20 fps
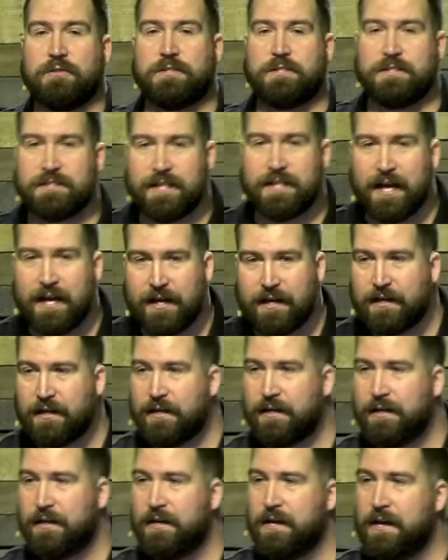society.
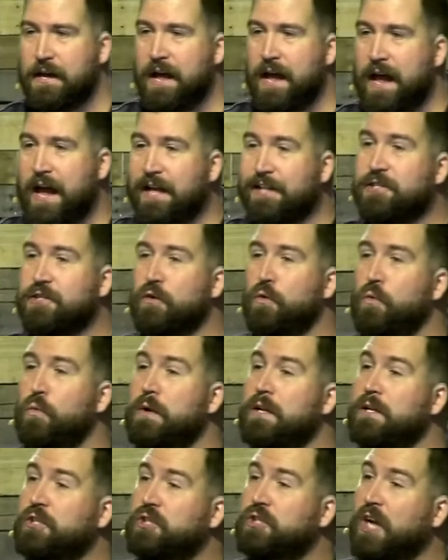And so
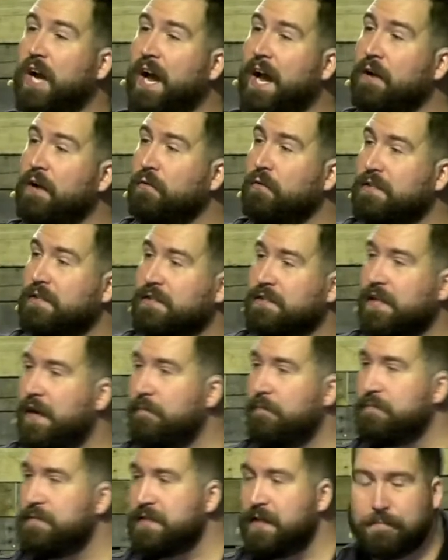when Jairus
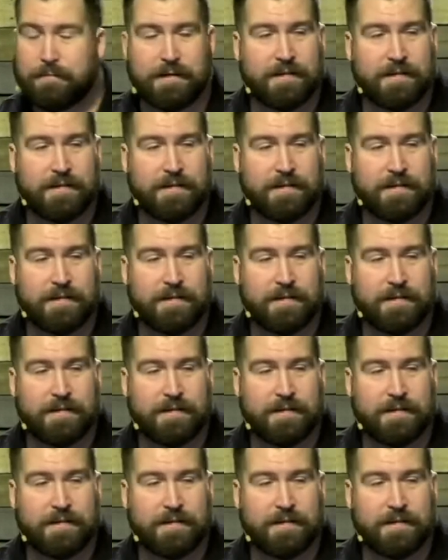comes up,